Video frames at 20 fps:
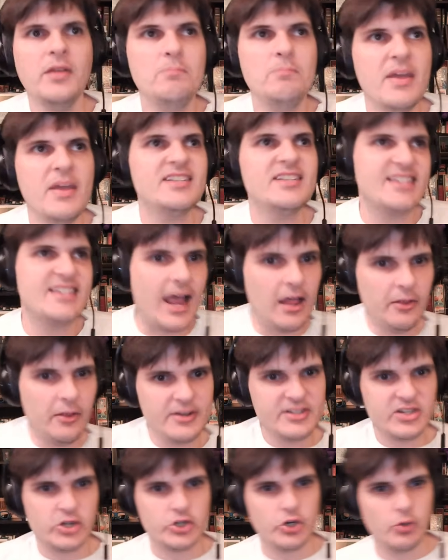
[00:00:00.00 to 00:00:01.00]
big
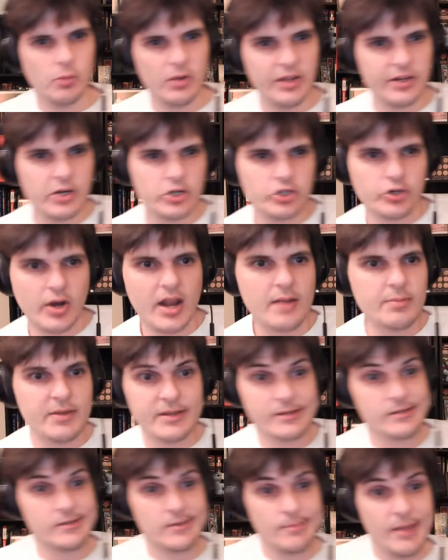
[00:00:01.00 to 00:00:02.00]
salaries that you're willing to trade
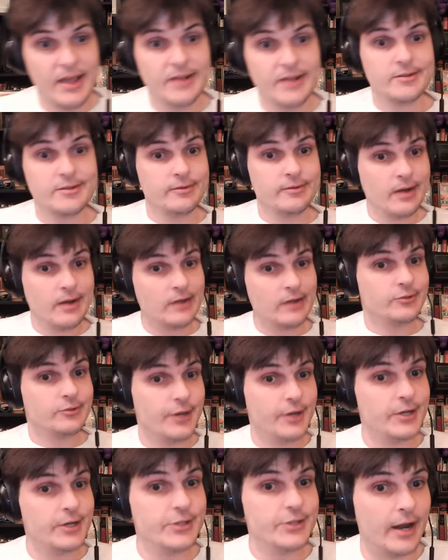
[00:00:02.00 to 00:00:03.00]
because the Magic are not
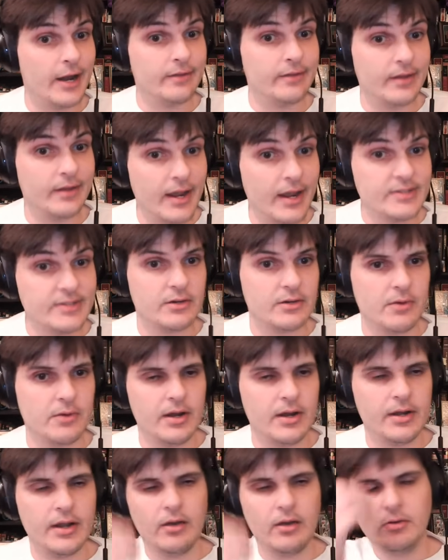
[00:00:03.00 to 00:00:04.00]
trading Jonathan Isaac
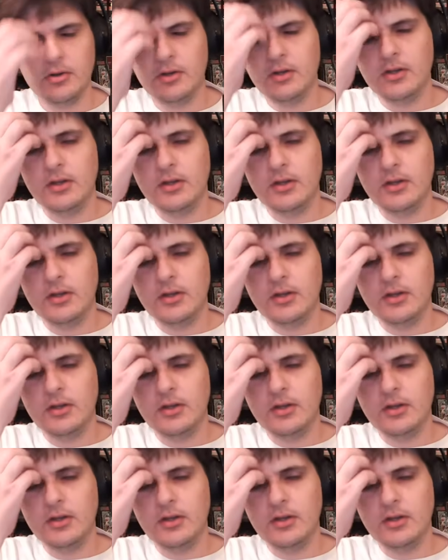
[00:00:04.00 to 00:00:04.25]
right now